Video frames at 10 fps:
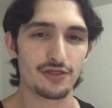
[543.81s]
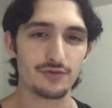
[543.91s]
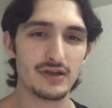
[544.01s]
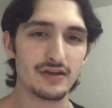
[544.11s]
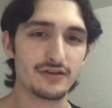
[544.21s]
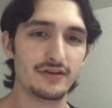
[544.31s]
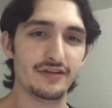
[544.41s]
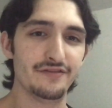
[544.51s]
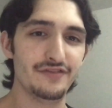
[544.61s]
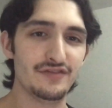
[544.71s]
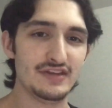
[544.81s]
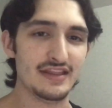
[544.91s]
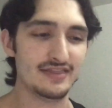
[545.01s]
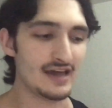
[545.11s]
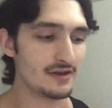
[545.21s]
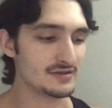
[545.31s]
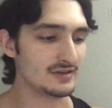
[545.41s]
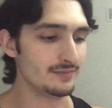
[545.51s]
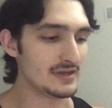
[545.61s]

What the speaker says: 350,000